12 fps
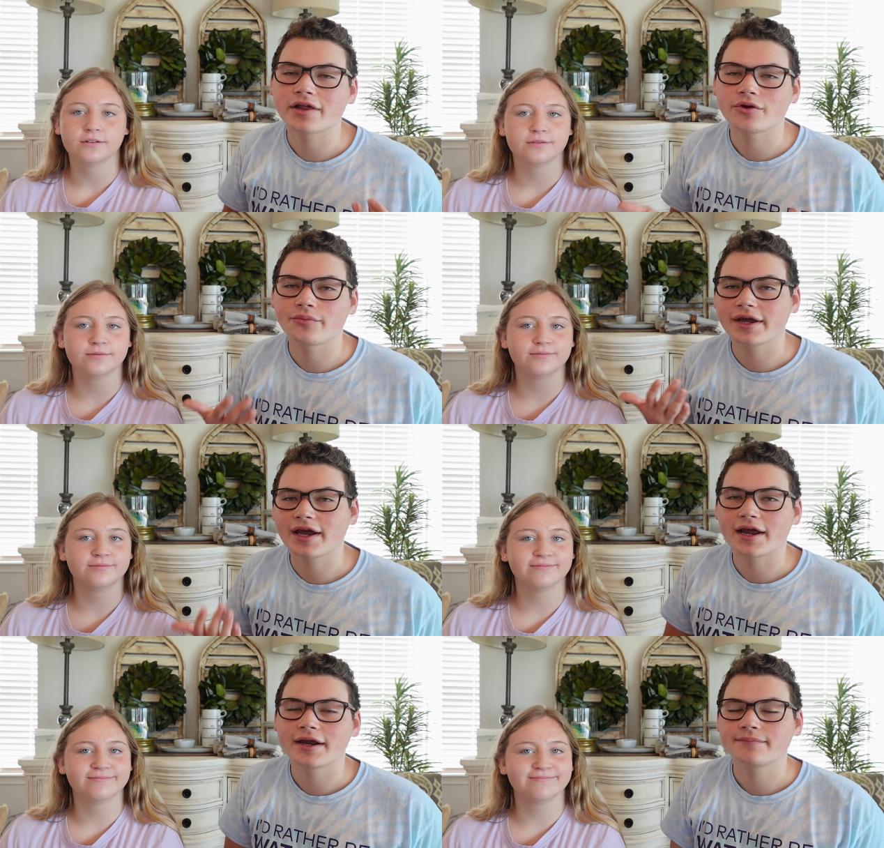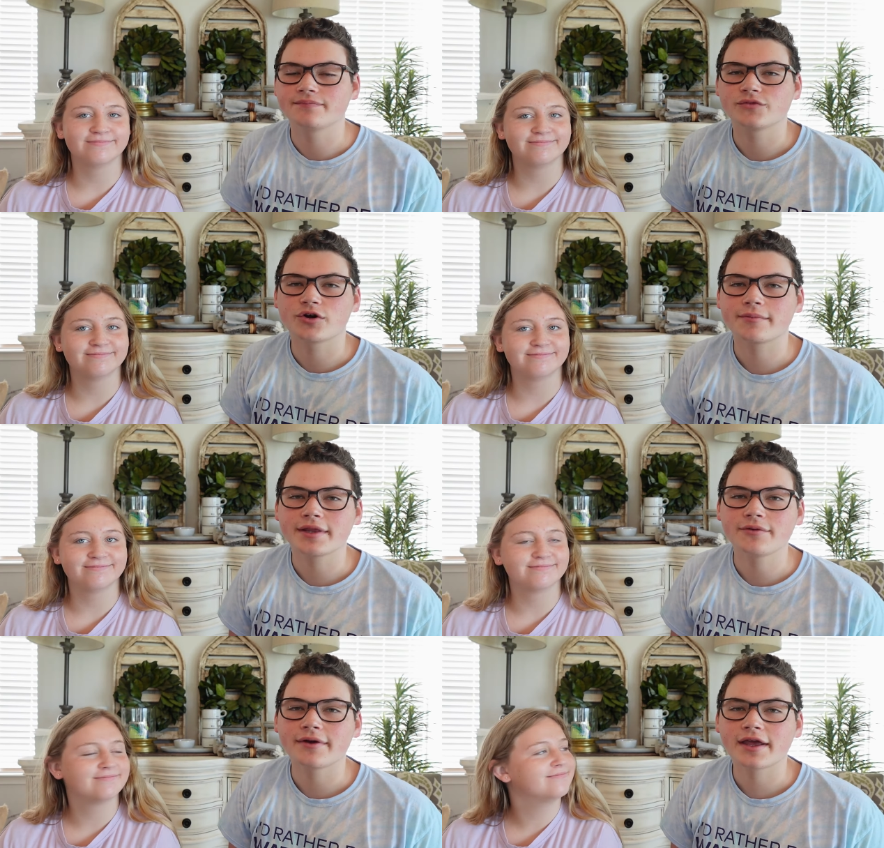Speaker 1: other week, I
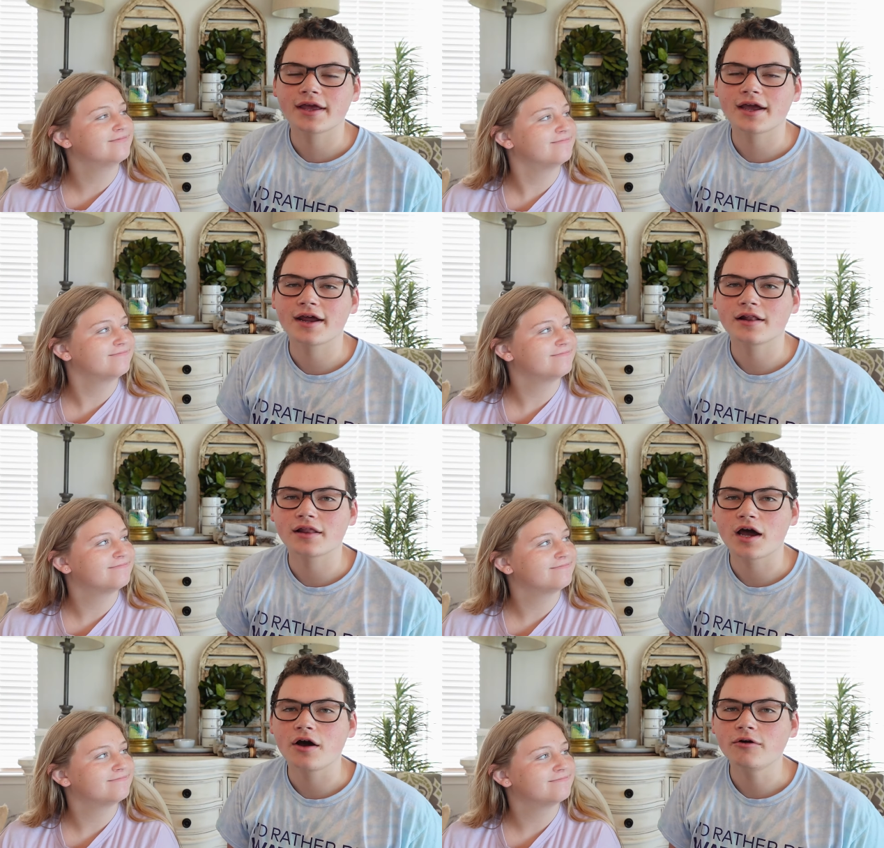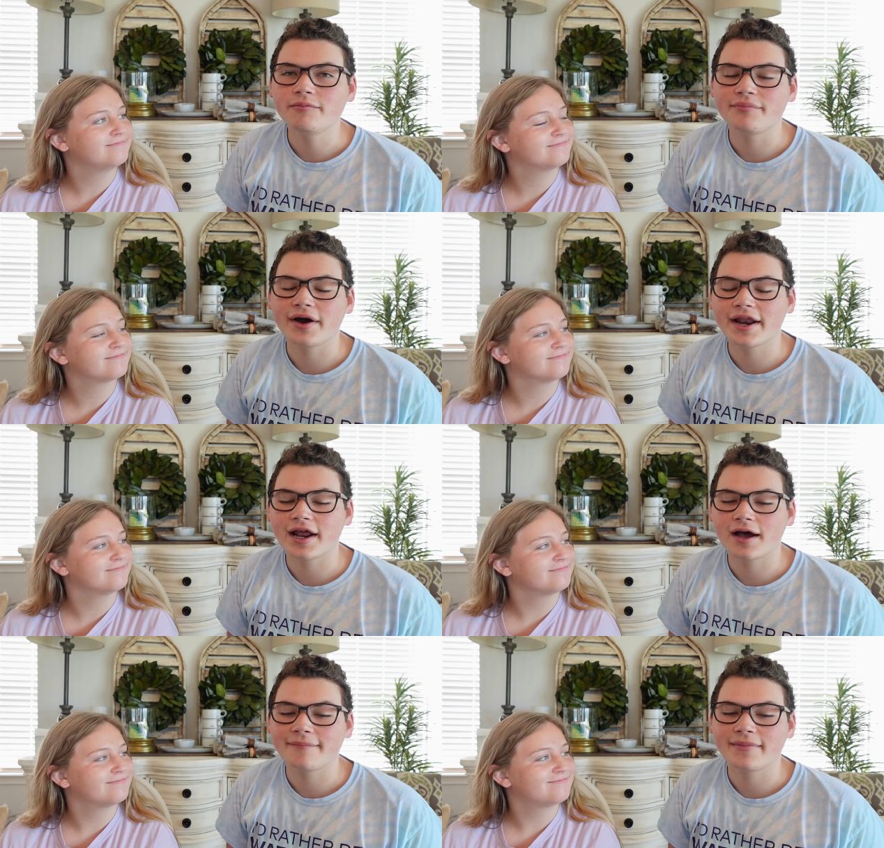normally rank it kind of low,
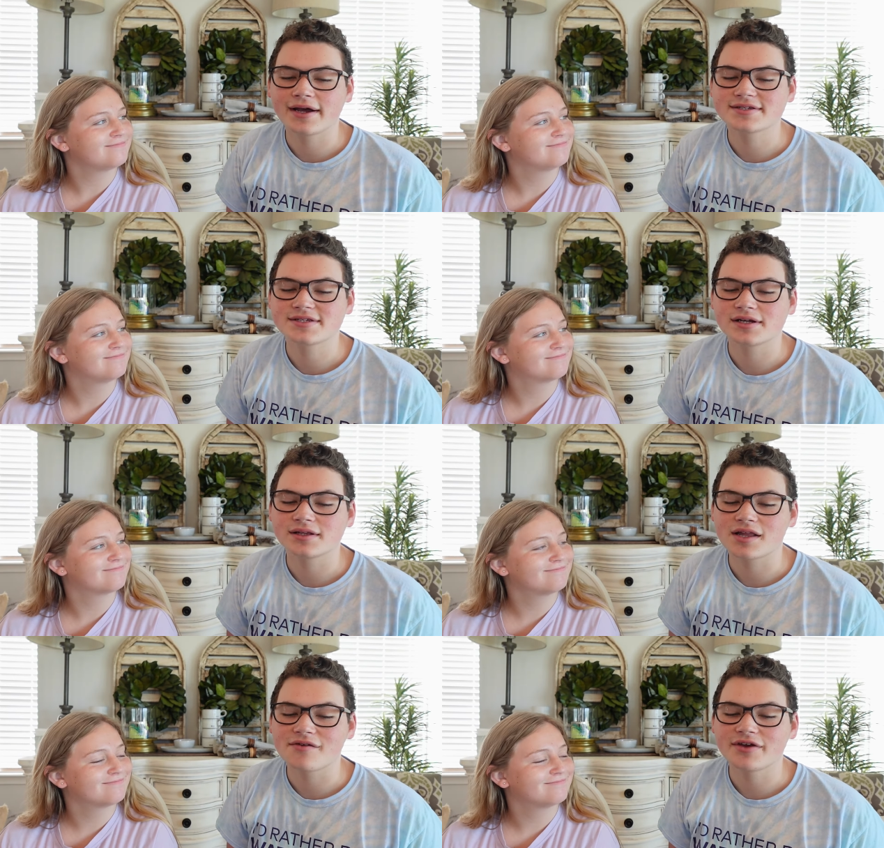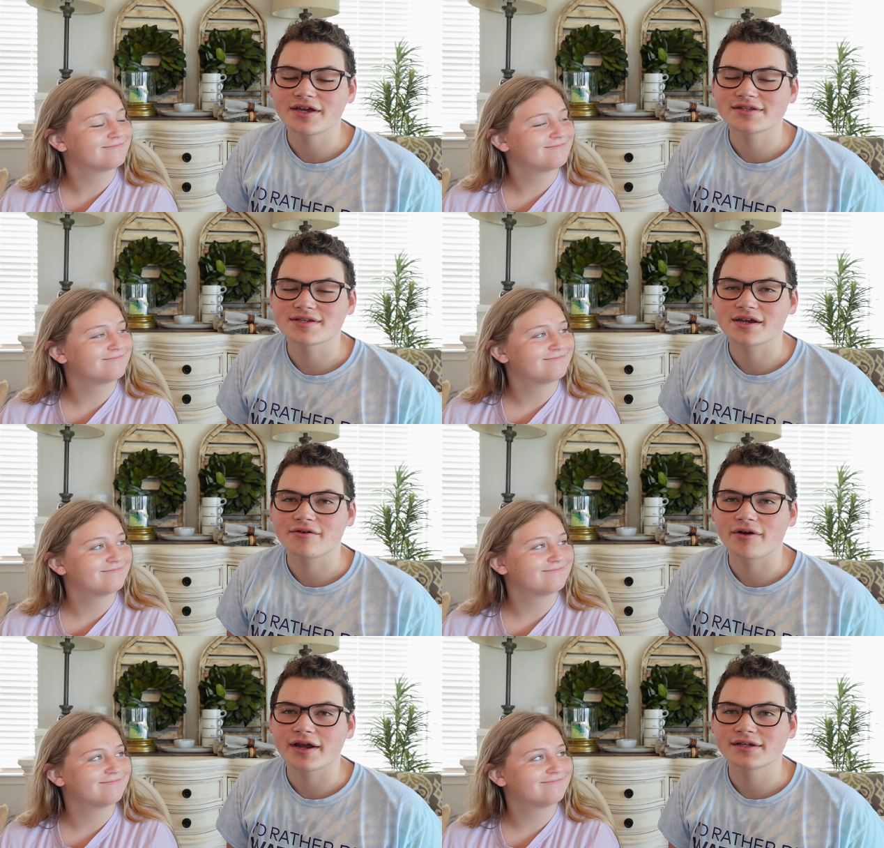but um, I still love it. It's a
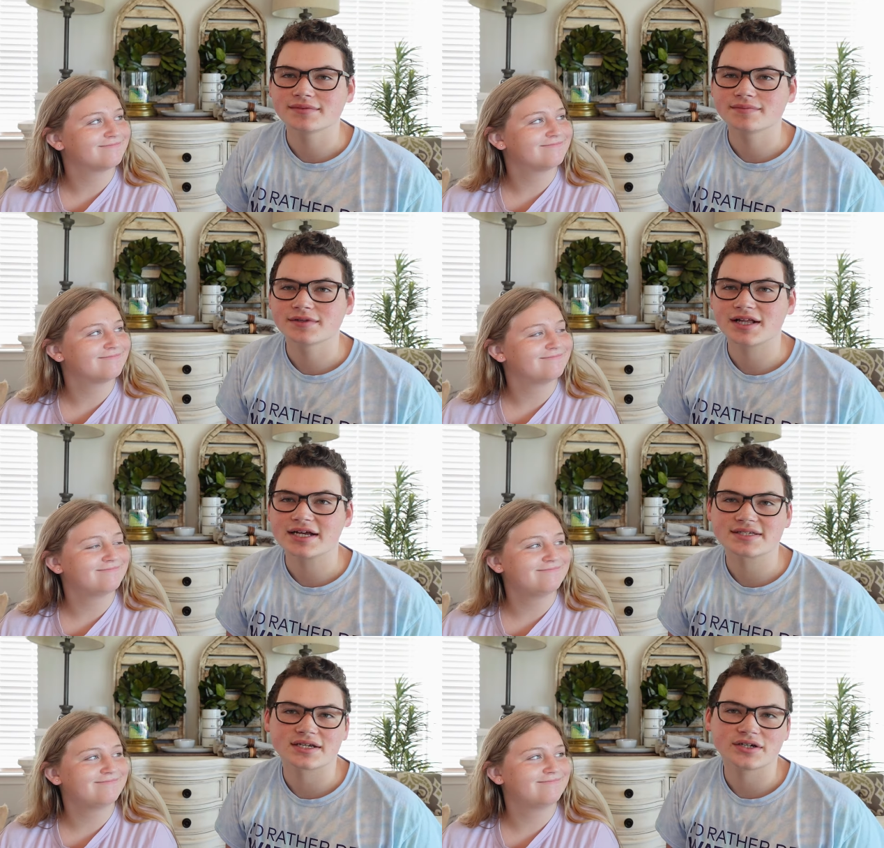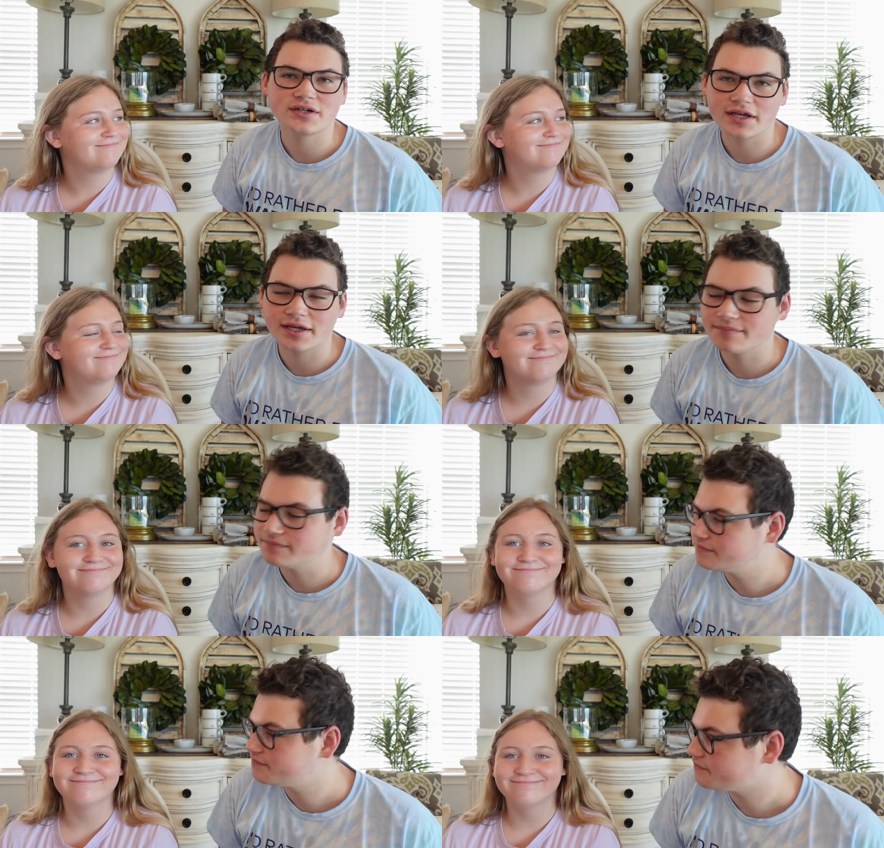great classic
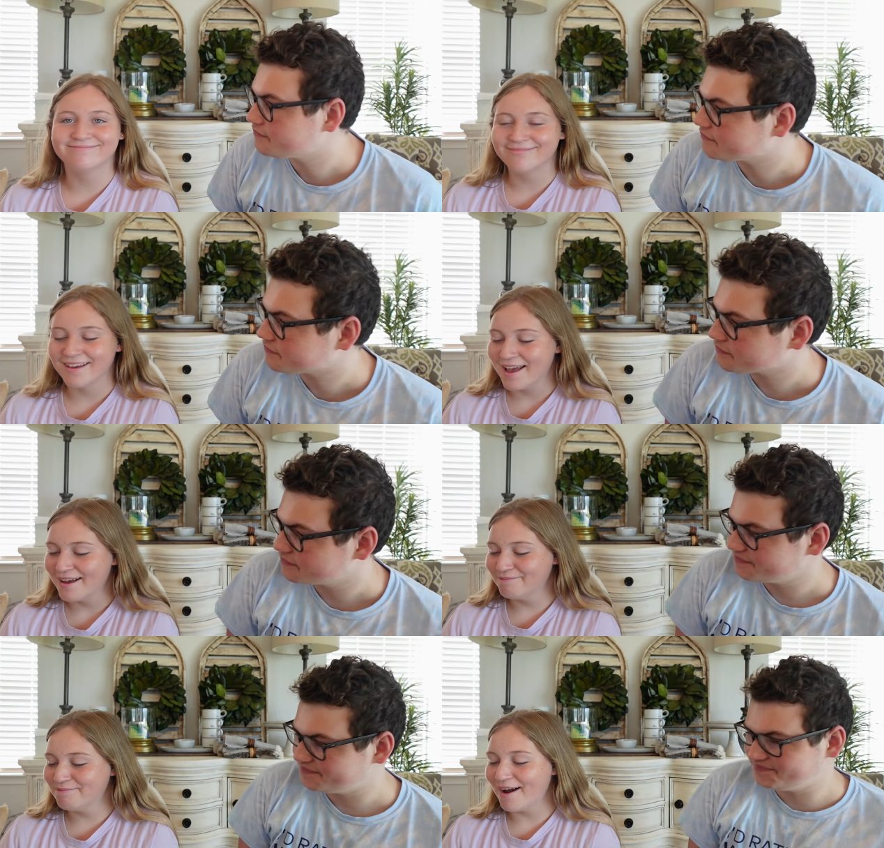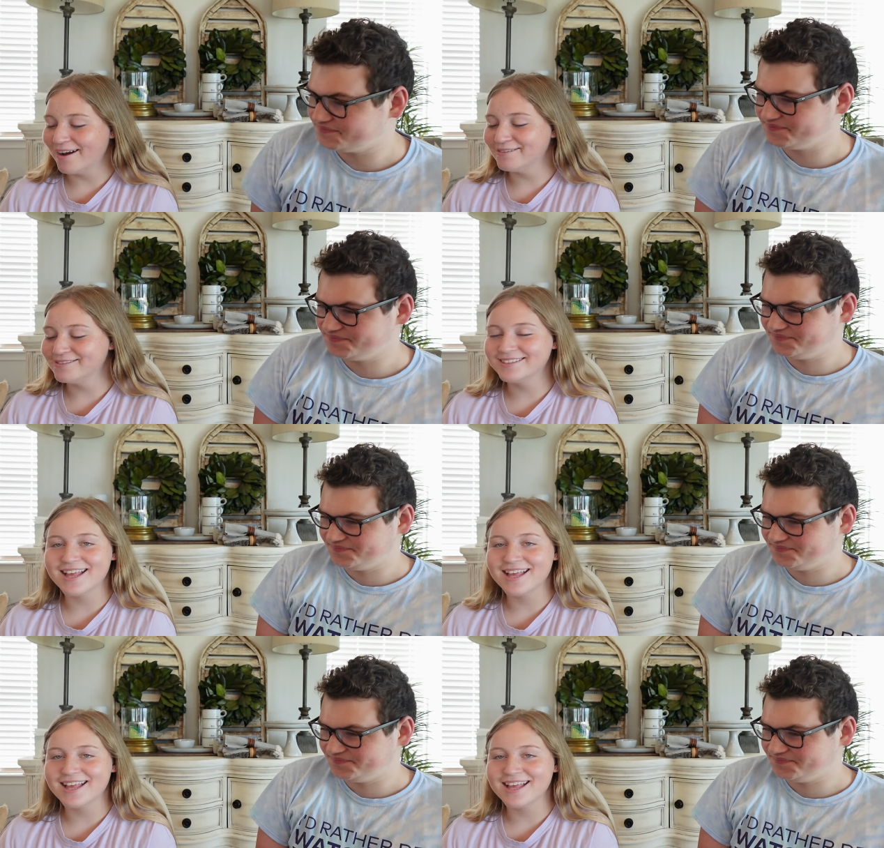cookie.
Speaker 2: Mine's